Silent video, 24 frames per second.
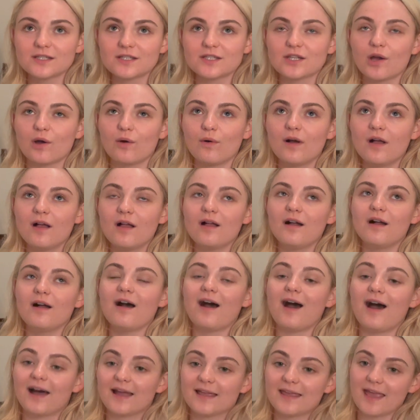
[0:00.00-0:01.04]
So
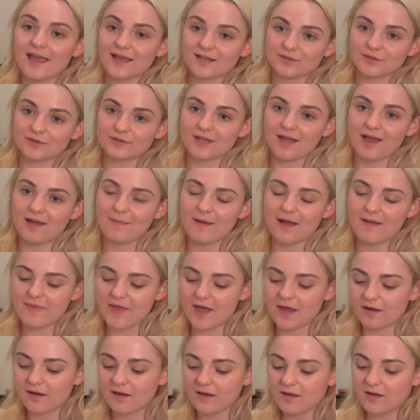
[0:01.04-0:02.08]
I canceled them, and
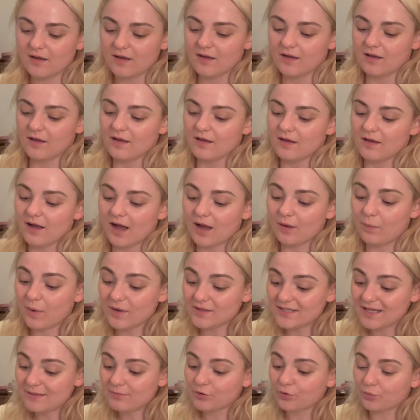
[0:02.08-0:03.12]
then I
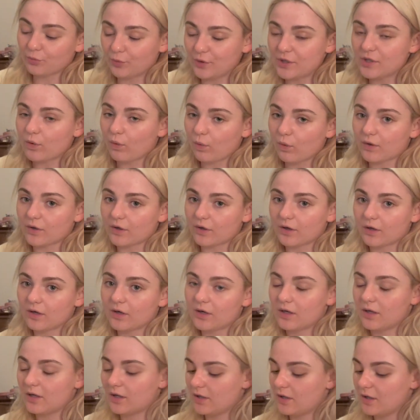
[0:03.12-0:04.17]
was able to reorder
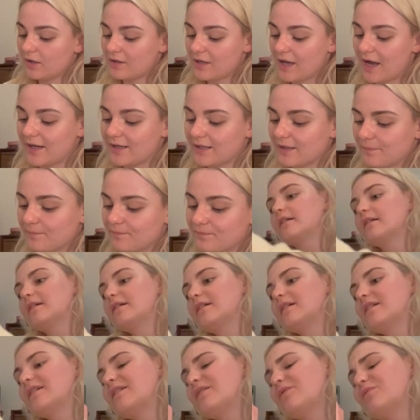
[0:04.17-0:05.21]
the item.
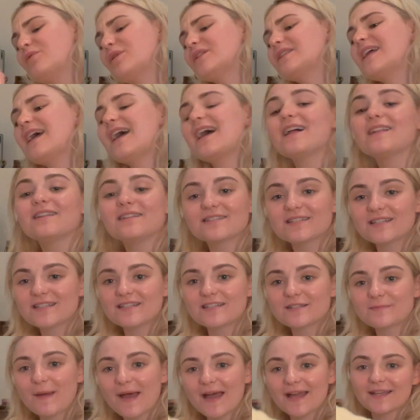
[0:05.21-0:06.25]
What the hell is in this
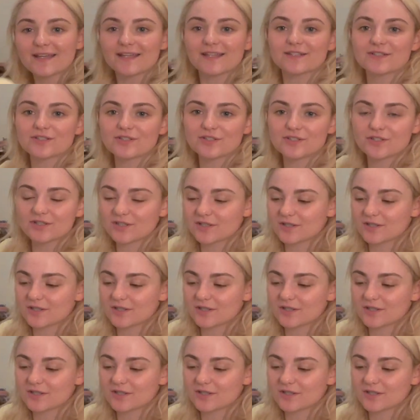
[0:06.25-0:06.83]
package?